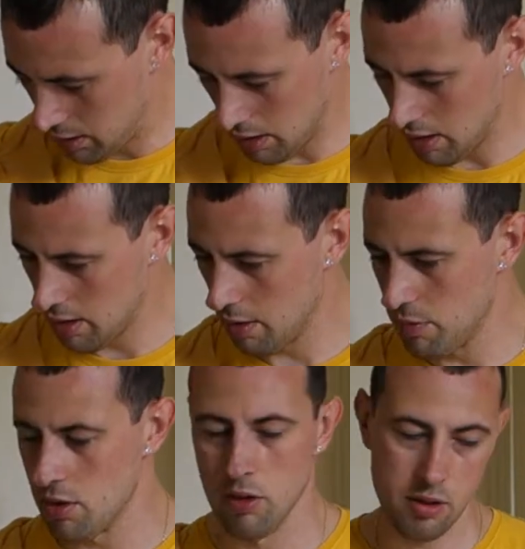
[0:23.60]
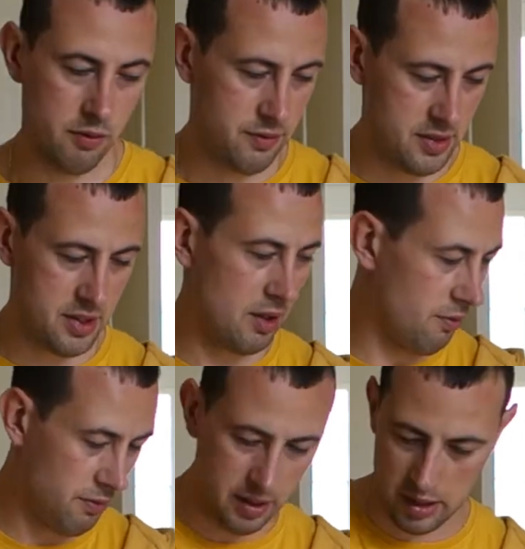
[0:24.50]
Some sort of
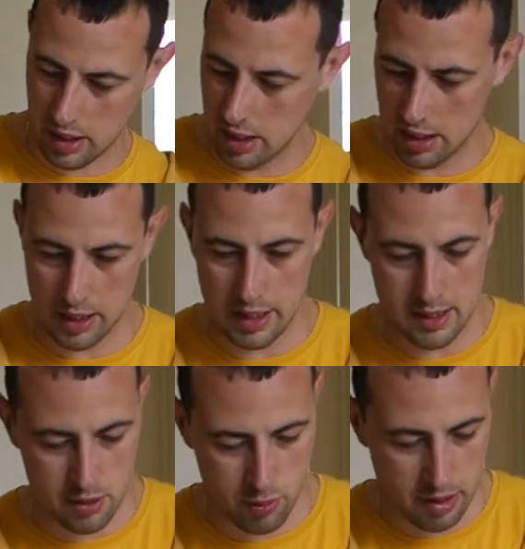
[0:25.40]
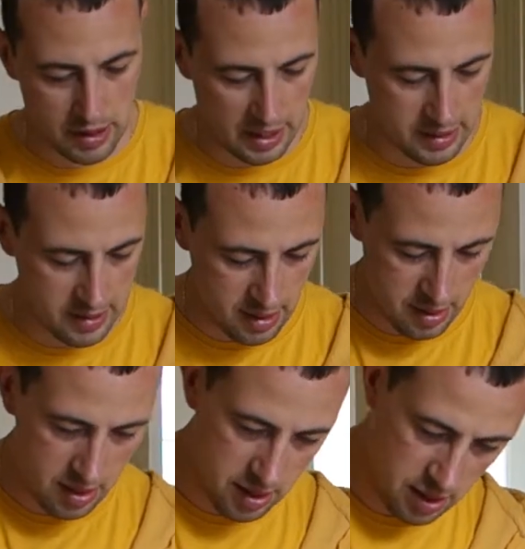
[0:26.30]
something that has too many legs.
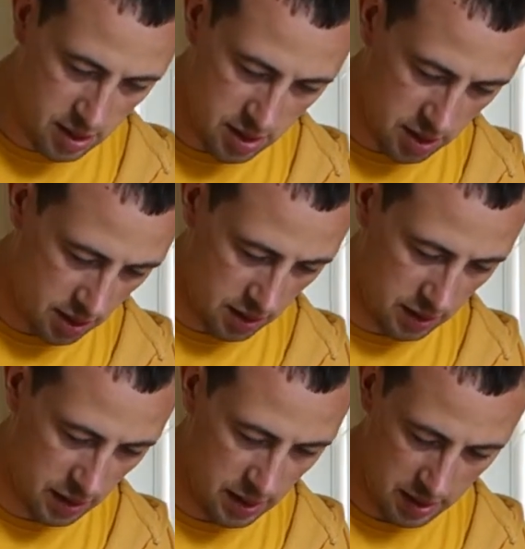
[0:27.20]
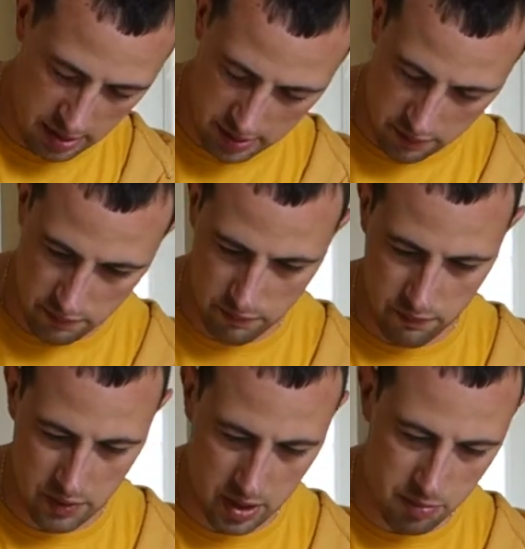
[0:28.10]
Okay, let's
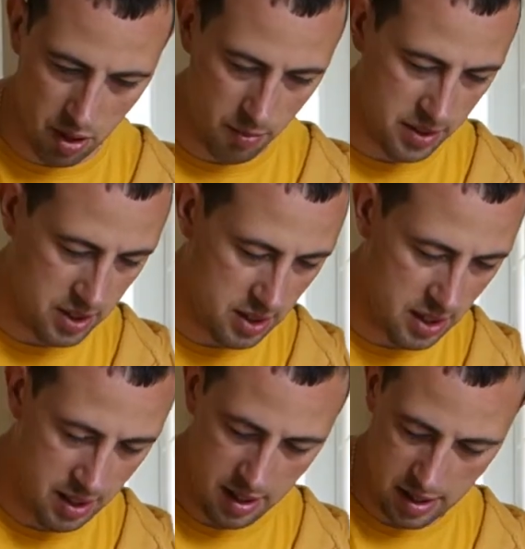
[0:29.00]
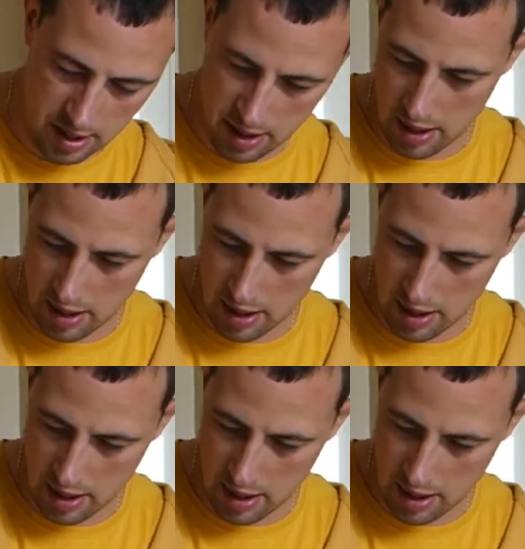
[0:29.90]
leave the rubbish there.